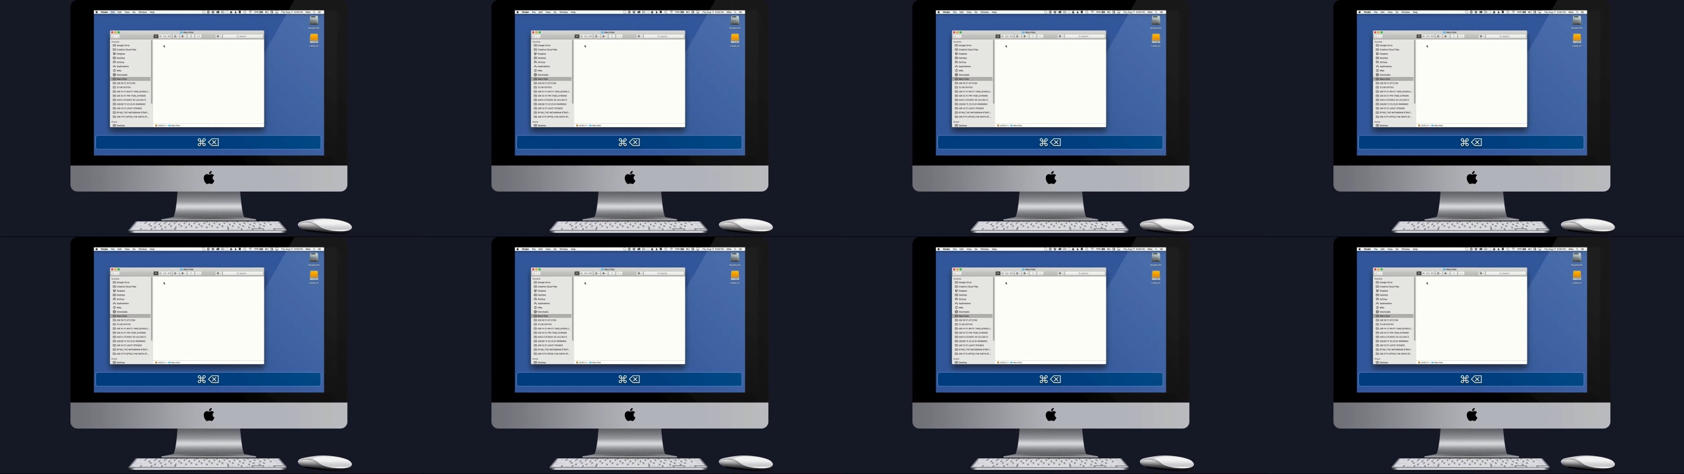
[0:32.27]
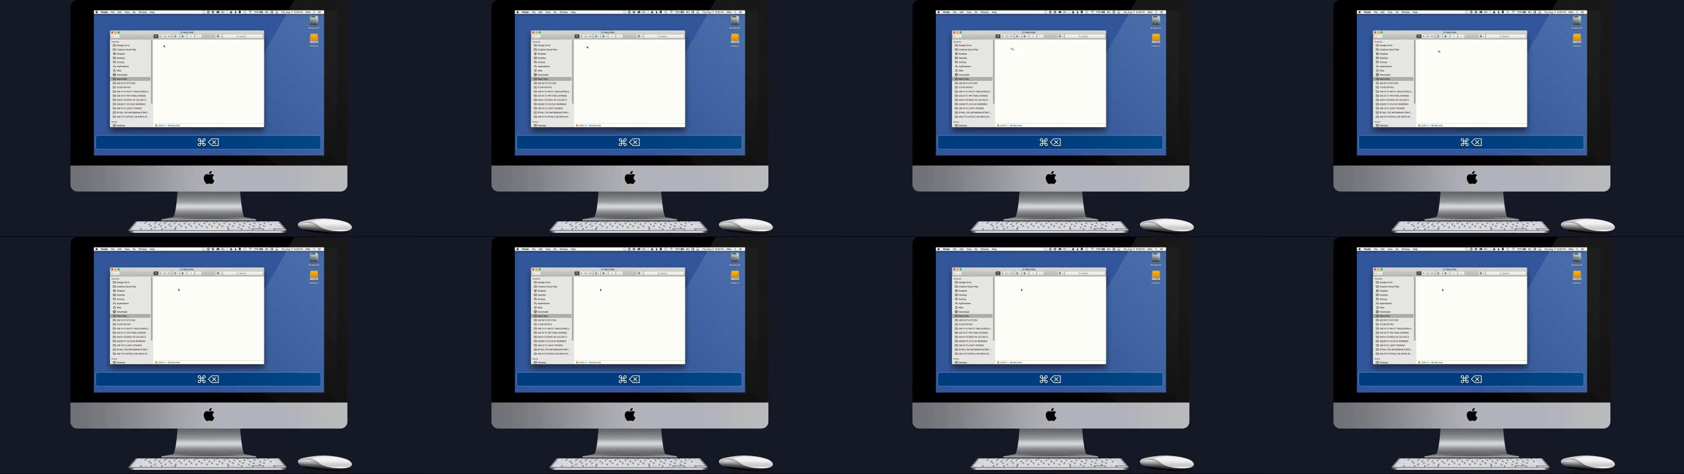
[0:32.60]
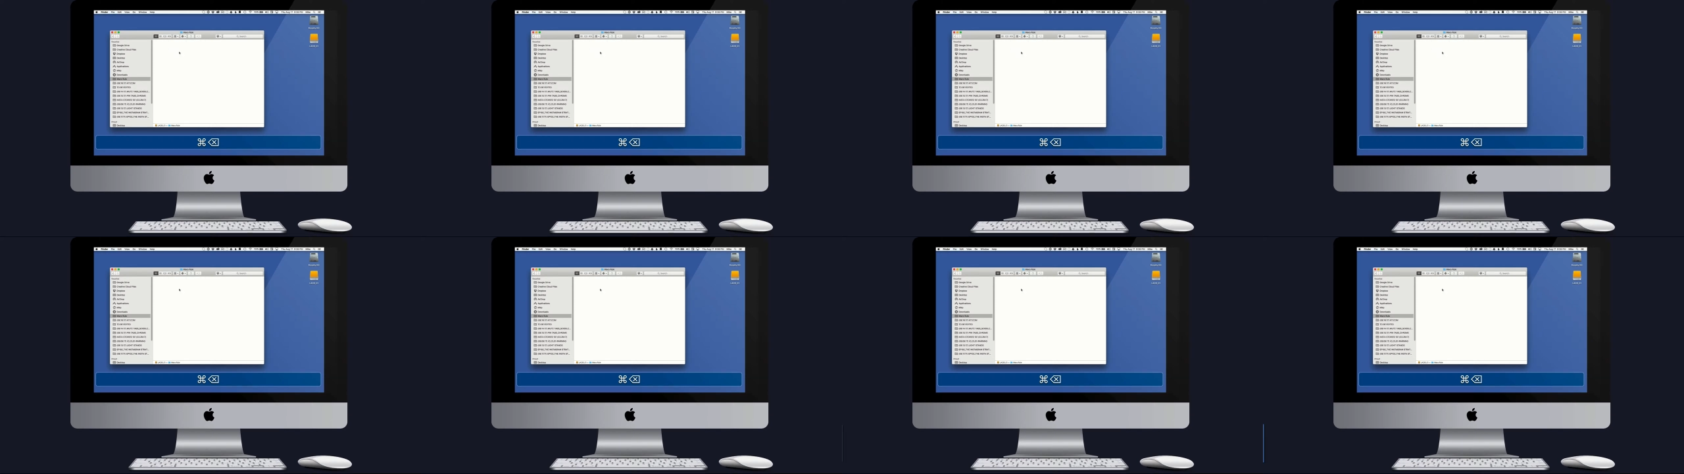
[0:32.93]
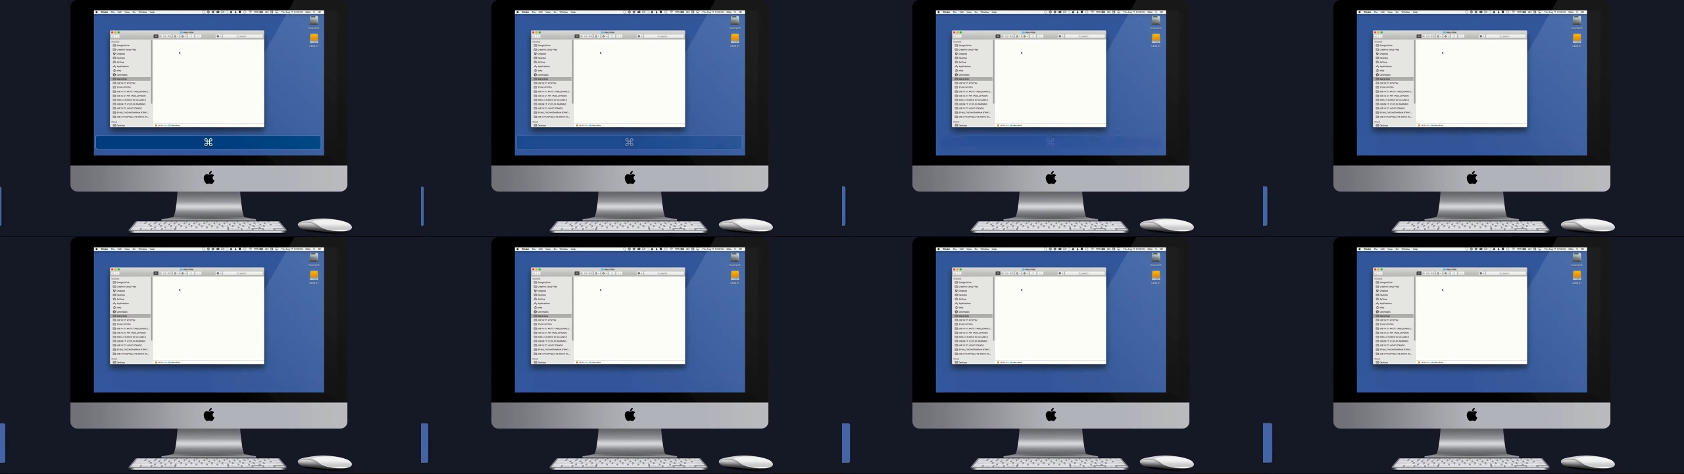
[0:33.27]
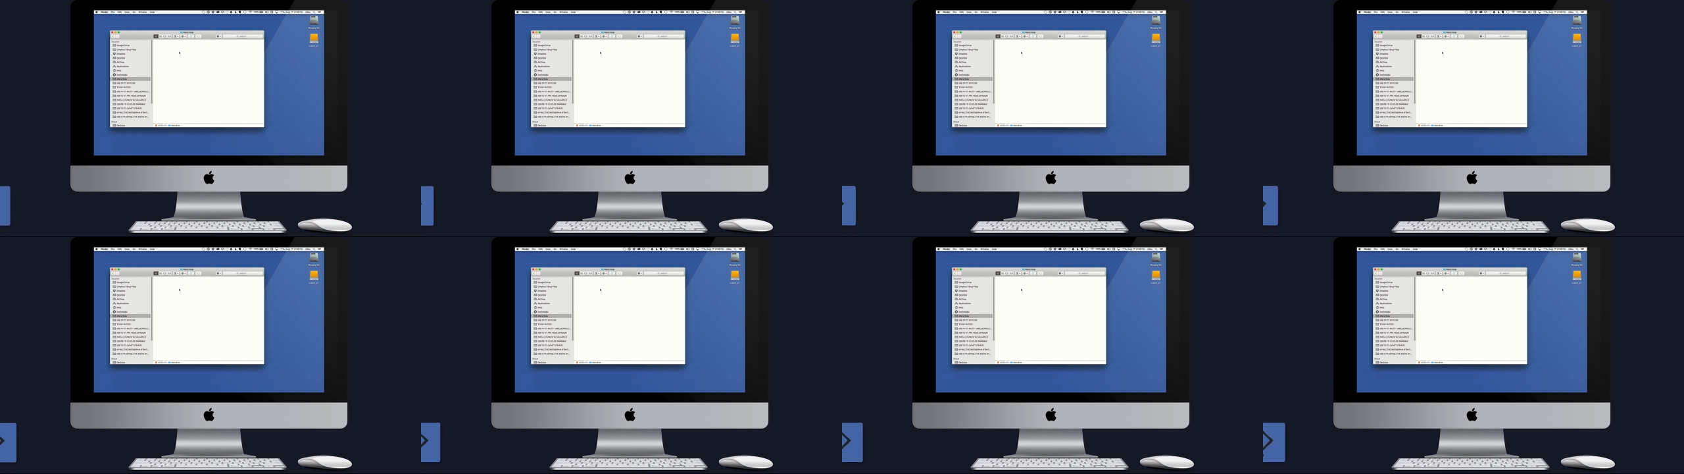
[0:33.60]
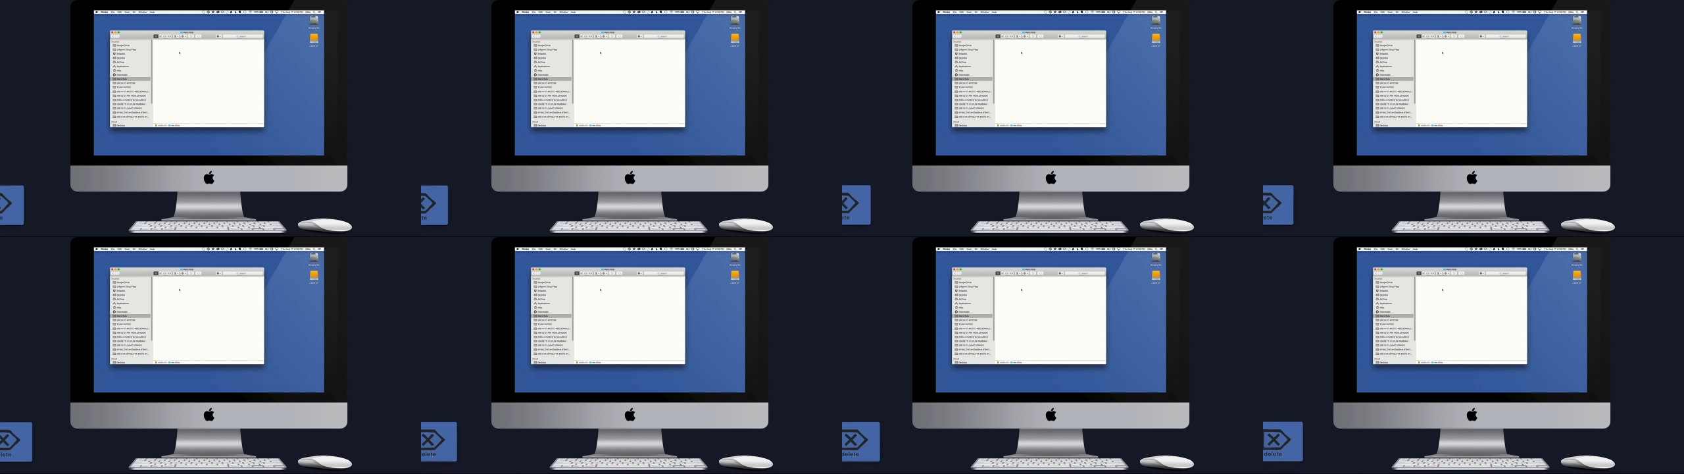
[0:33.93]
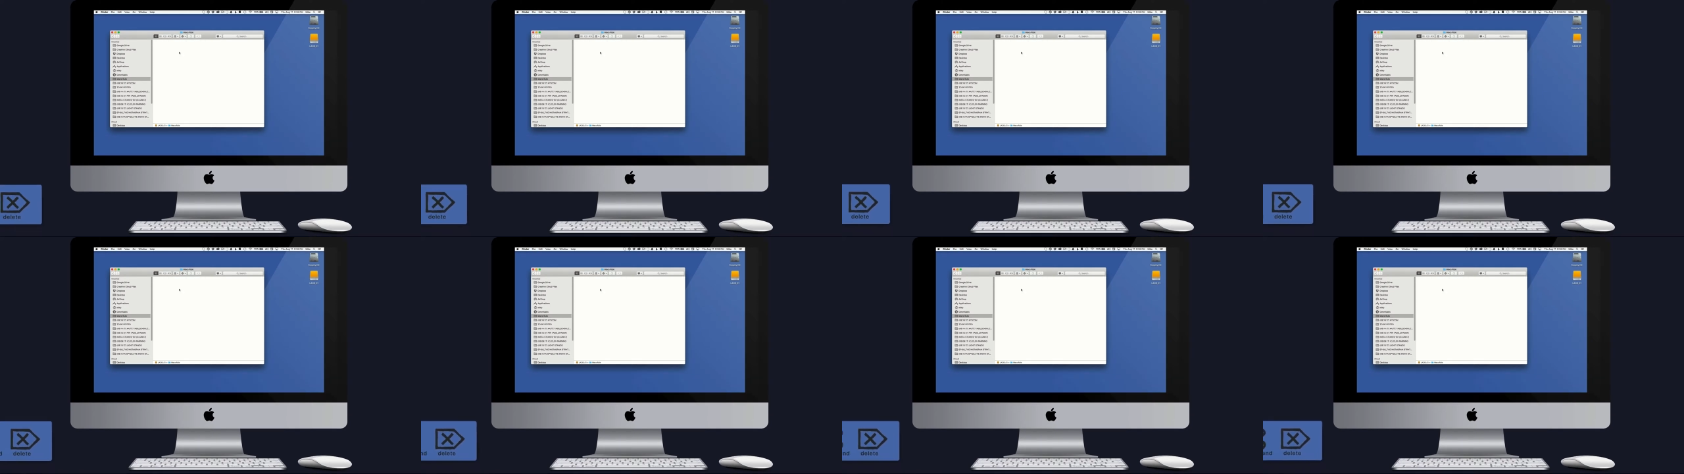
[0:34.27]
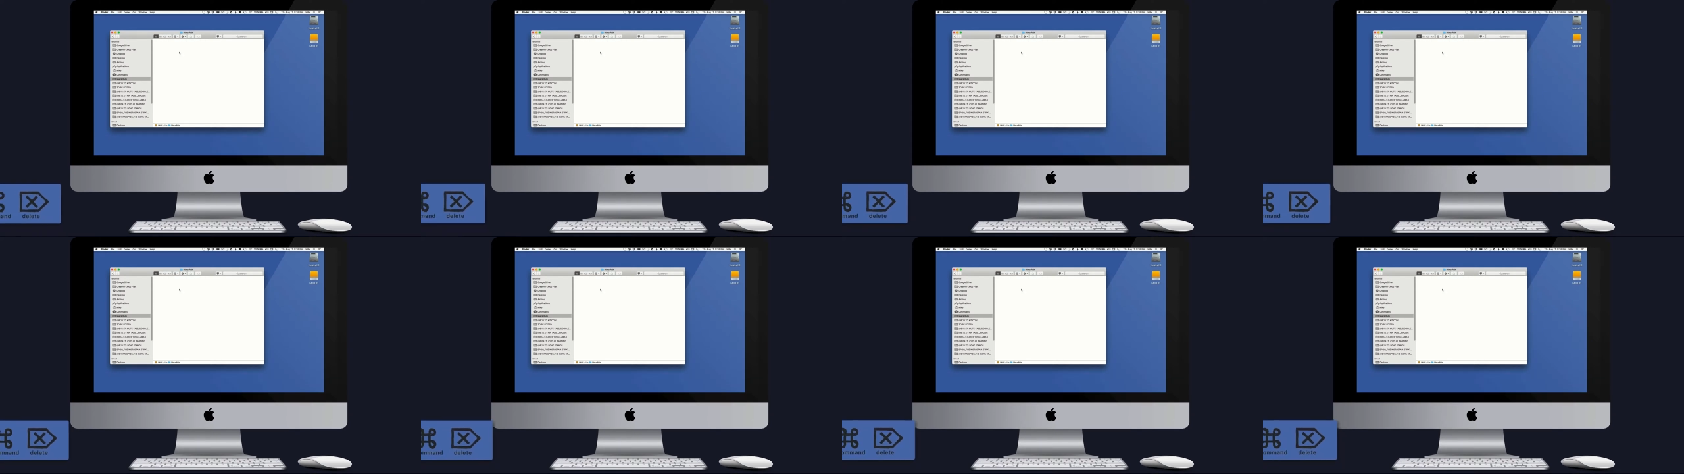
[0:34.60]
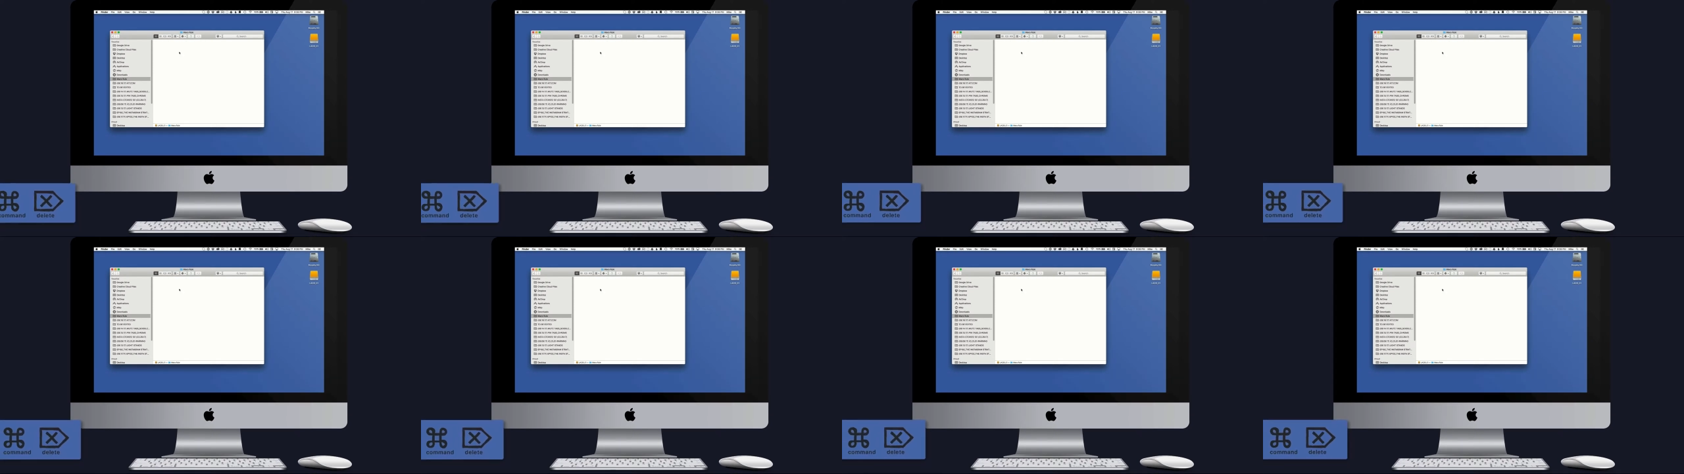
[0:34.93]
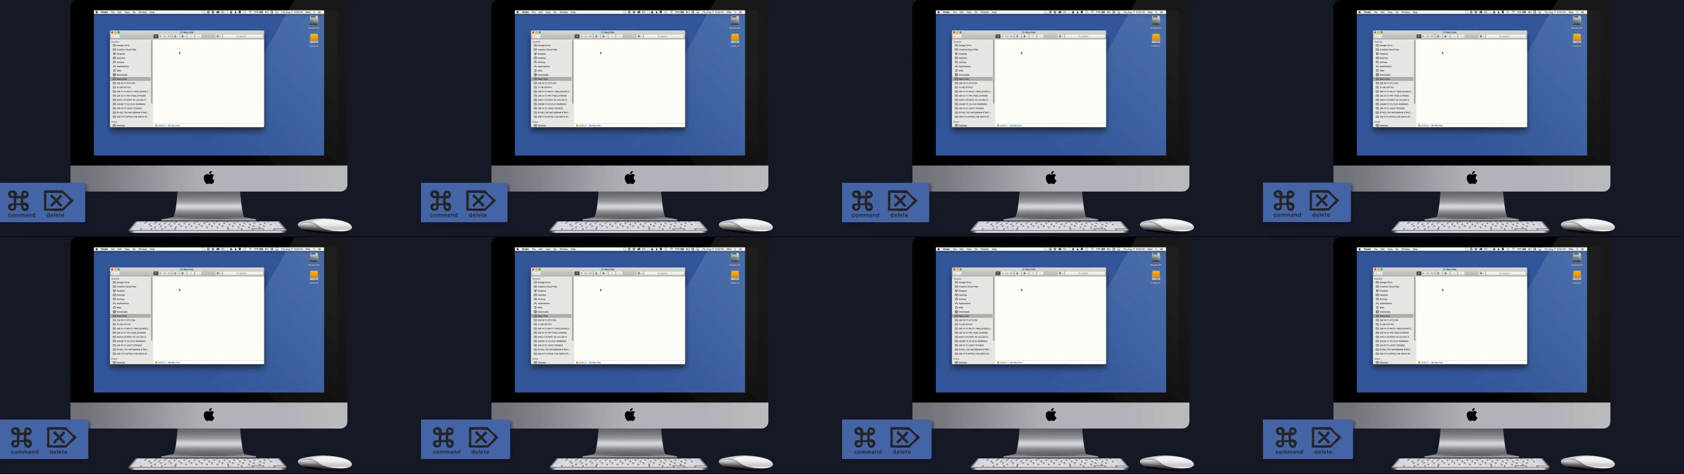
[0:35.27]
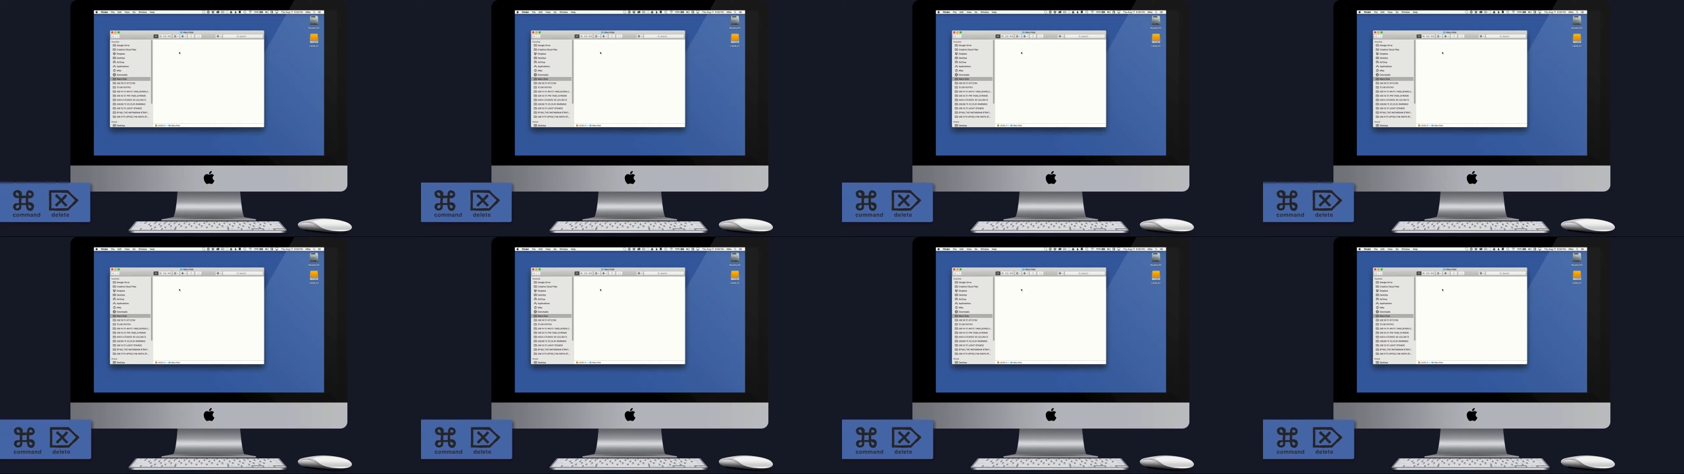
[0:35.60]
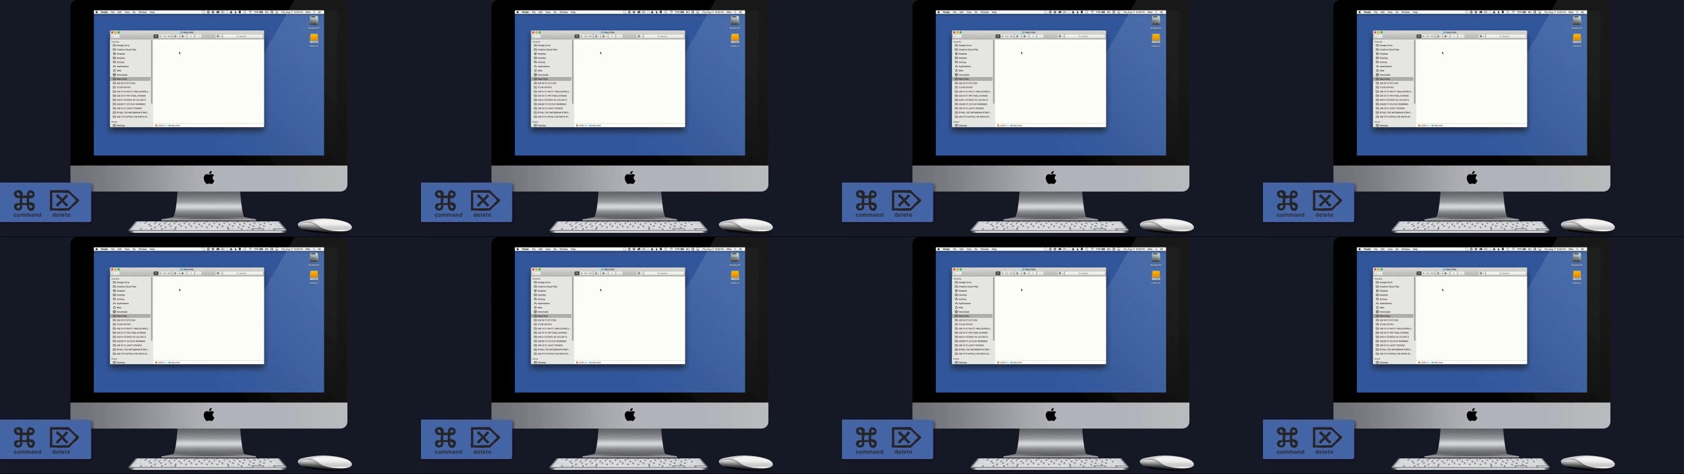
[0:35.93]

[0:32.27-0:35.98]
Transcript: No face is visible, so there are no lips to read.